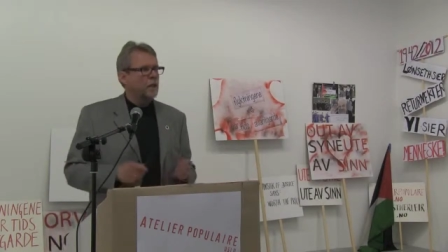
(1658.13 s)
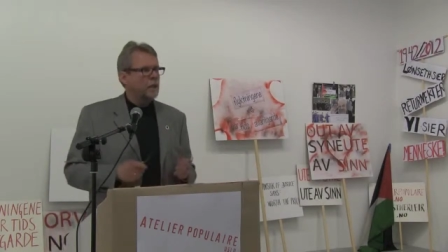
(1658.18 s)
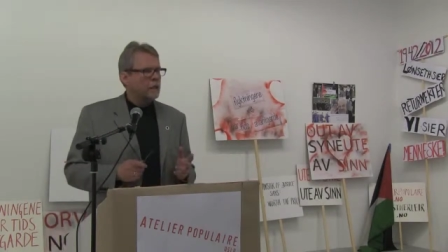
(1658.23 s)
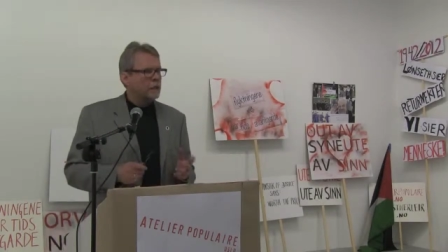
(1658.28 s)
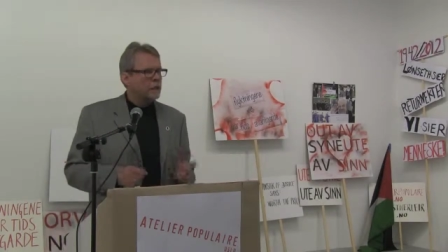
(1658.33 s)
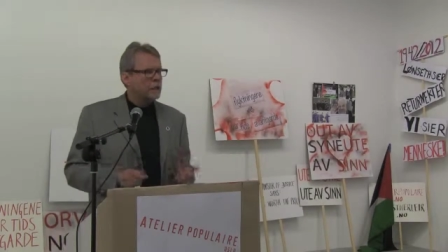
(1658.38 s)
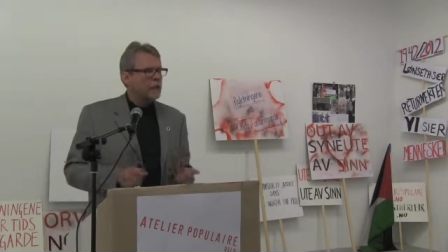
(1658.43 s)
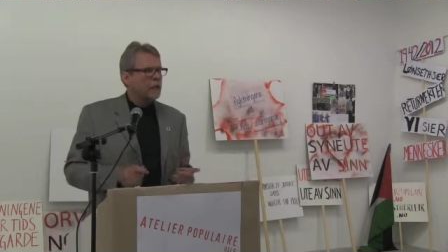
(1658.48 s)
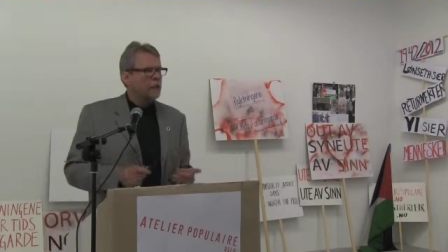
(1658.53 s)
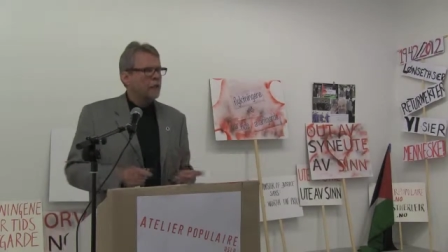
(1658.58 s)

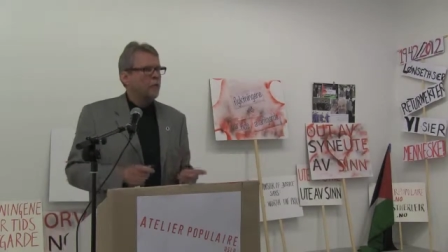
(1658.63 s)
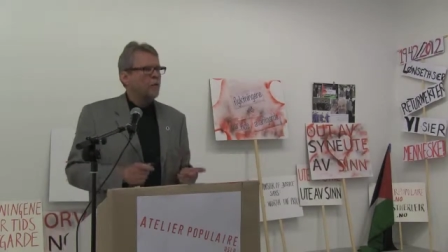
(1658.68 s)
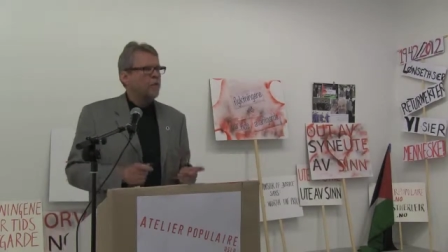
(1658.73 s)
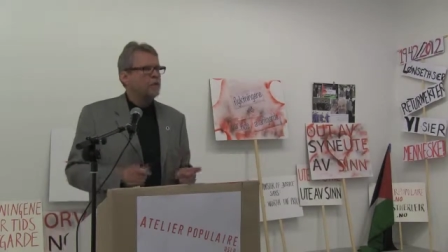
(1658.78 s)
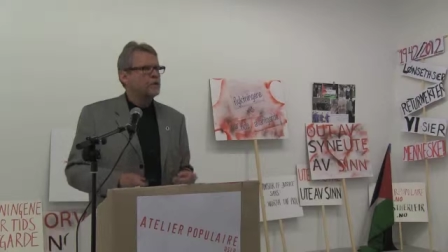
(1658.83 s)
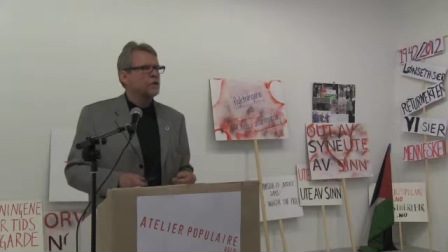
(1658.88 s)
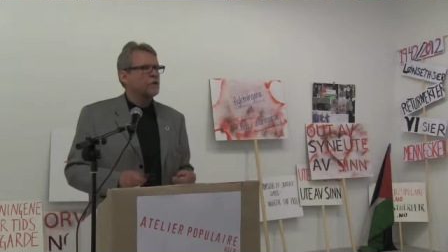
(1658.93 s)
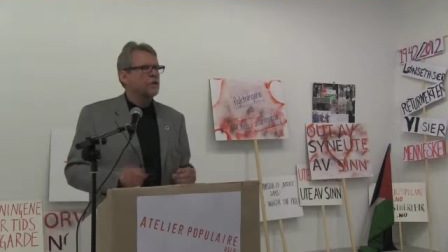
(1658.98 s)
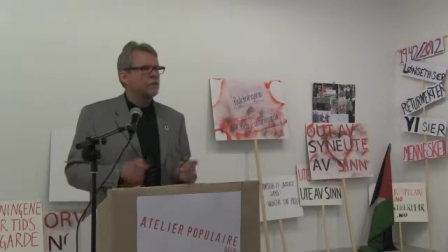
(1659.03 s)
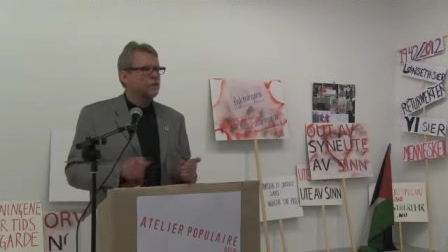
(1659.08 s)
In
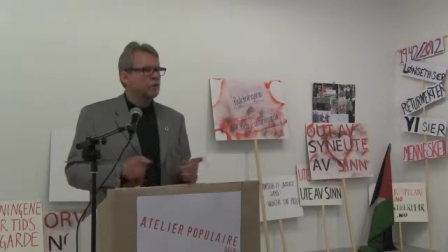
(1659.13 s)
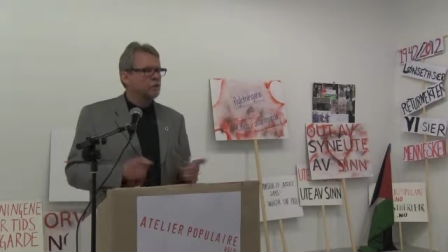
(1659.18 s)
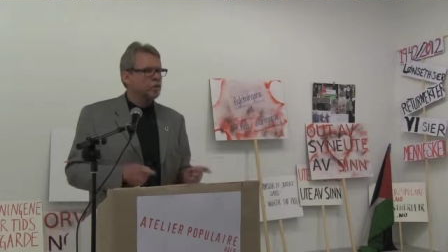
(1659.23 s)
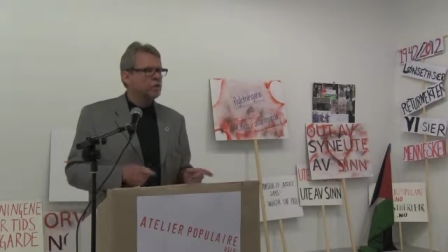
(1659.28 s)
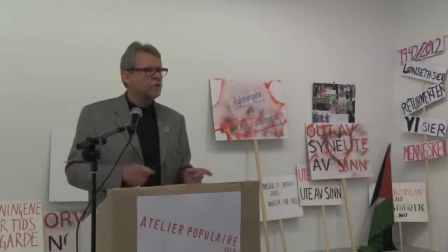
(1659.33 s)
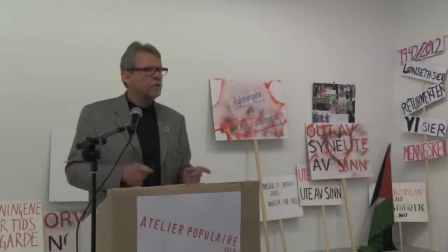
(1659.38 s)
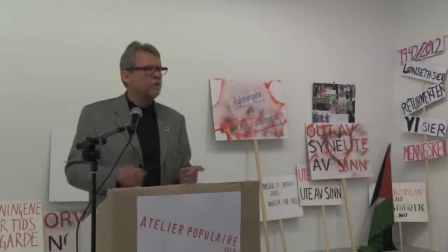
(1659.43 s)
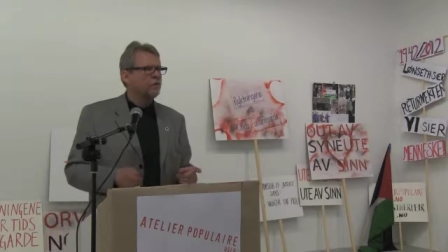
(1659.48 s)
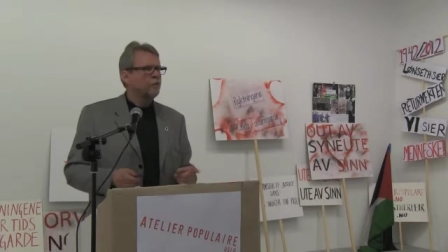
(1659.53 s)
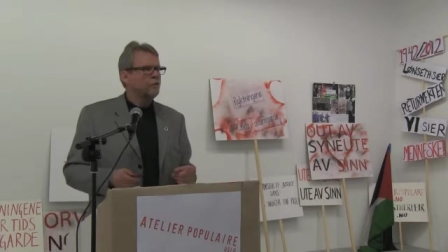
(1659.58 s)
Norwegian,
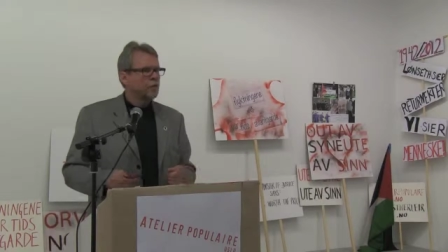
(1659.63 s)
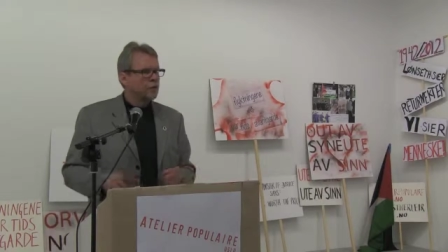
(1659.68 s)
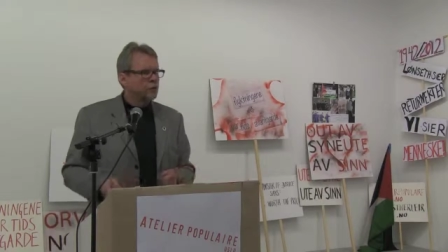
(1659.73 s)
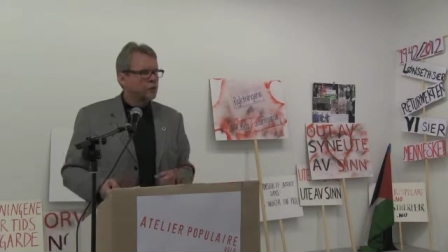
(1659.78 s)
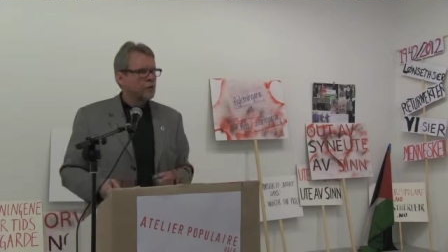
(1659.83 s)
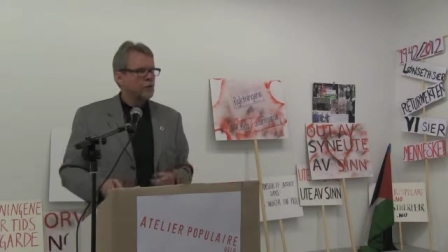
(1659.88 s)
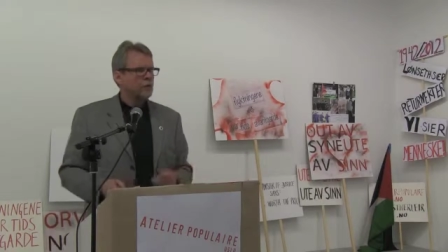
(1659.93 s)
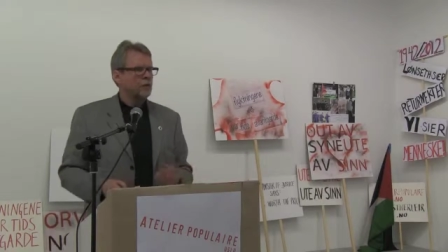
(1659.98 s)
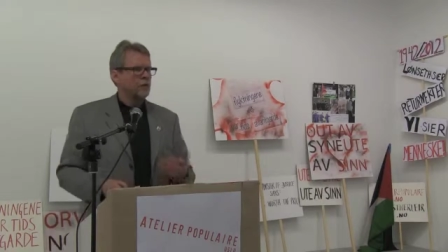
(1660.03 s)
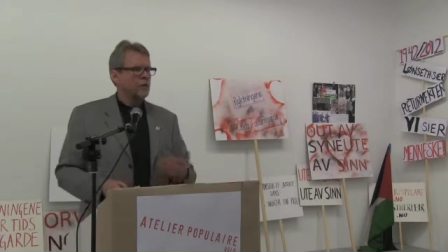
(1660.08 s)

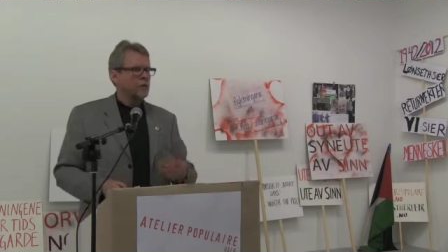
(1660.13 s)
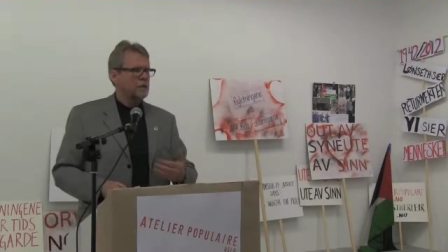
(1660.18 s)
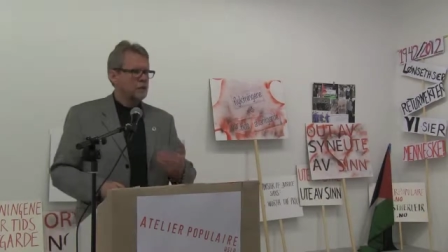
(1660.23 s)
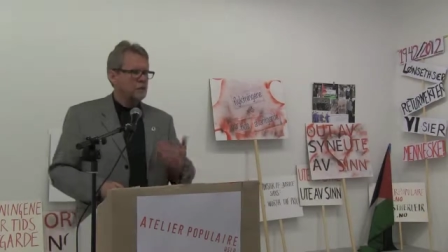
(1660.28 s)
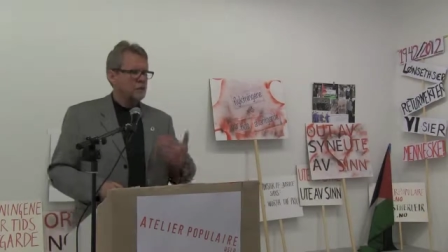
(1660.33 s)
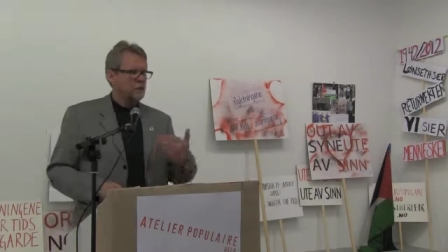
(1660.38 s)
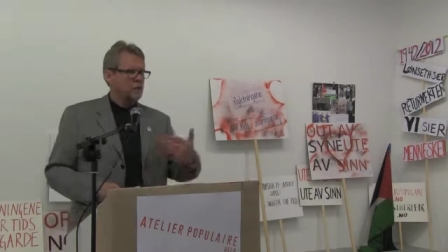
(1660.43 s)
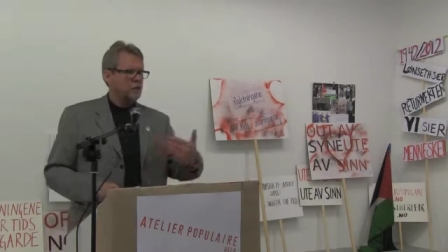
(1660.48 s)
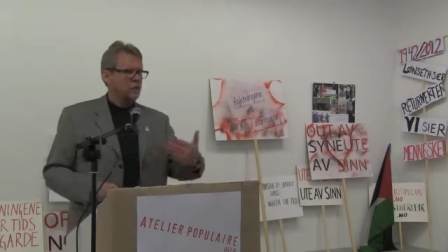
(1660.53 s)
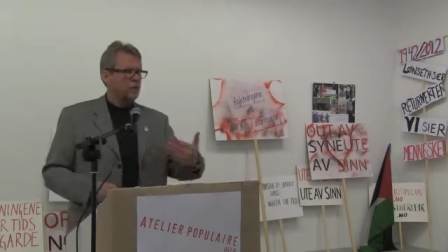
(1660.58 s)
kvoteflyktning
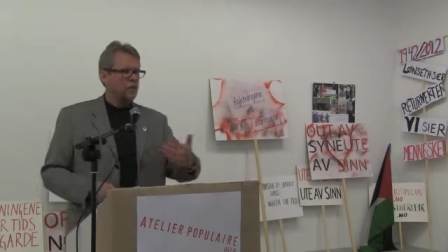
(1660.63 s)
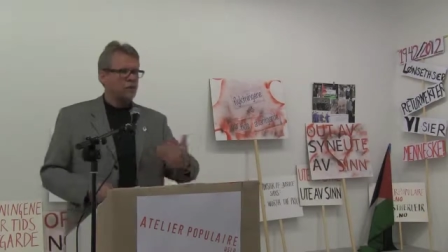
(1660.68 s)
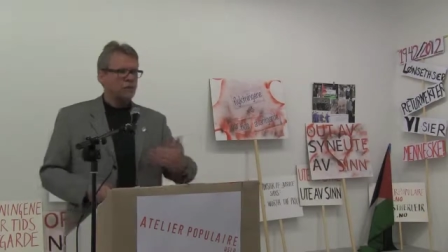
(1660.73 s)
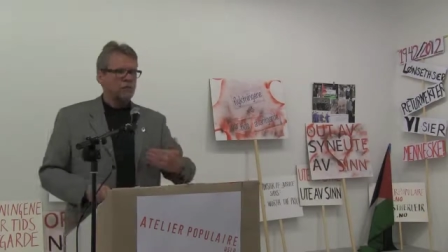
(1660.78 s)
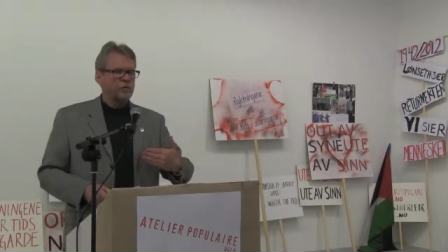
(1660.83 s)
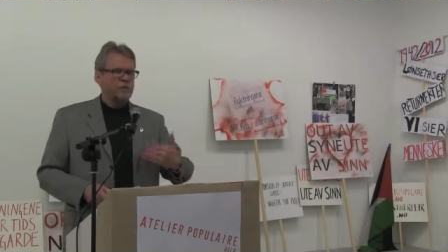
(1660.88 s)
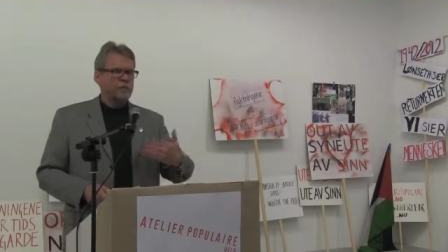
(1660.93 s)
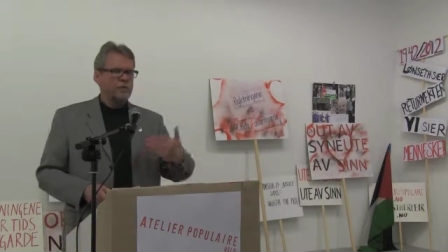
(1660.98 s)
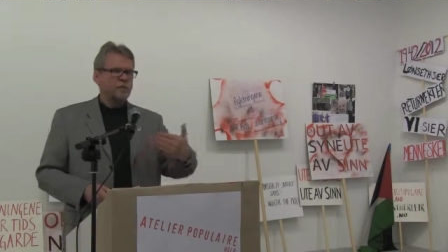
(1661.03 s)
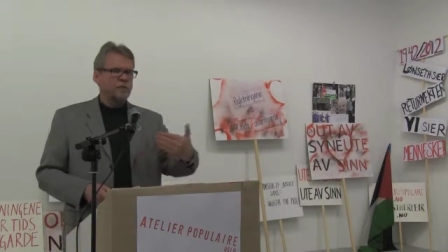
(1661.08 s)
is a word
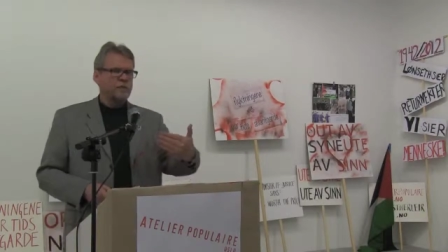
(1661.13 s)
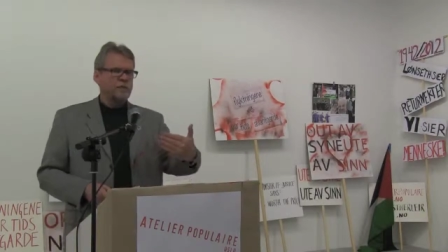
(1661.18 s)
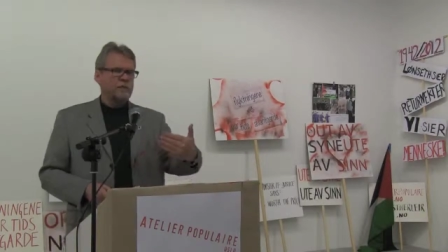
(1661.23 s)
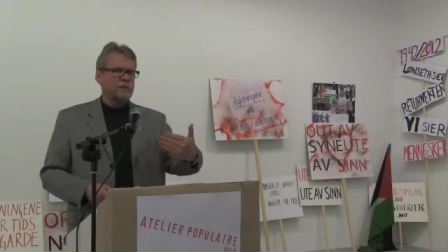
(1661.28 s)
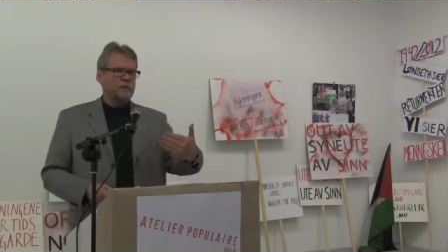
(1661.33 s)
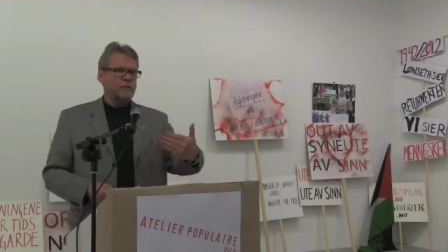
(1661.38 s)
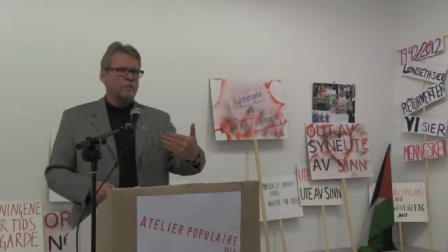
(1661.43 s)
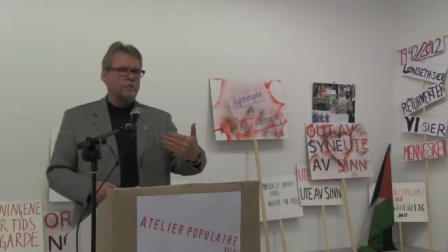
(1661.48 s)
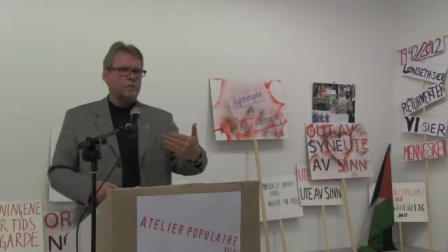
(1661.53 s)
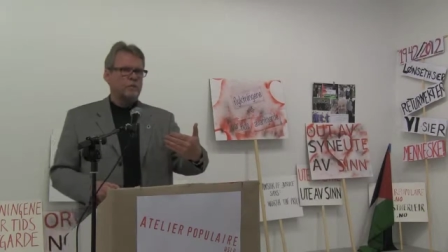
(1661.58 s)
for
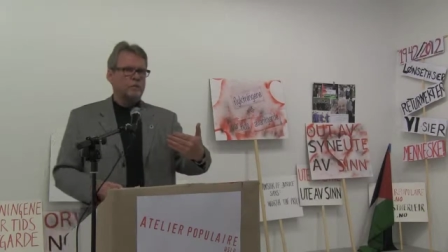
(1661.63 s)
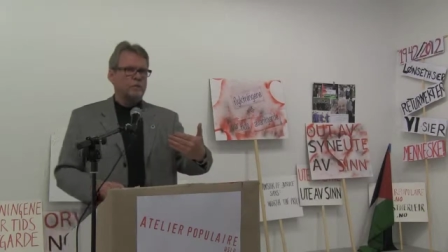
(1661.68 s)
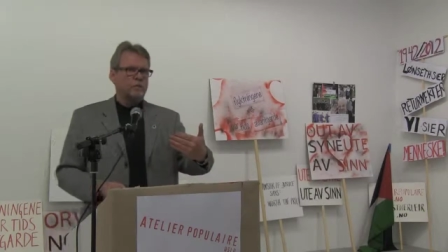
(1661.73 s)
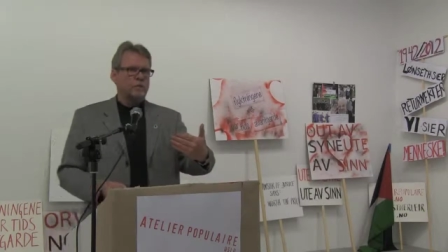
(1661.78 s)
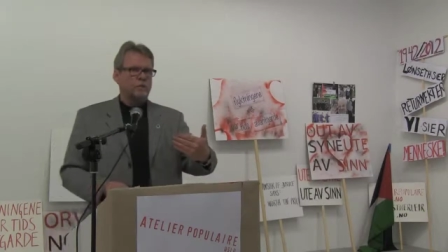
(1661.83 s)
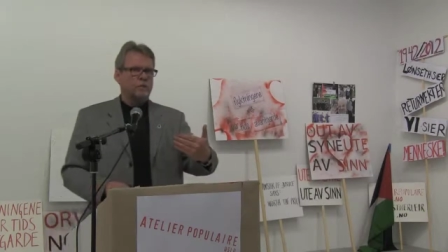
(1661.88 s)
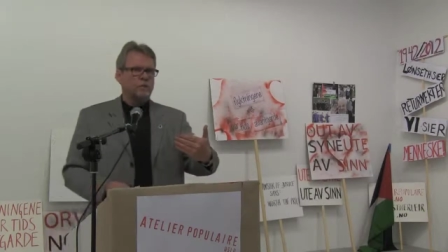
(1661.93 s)
resettlement.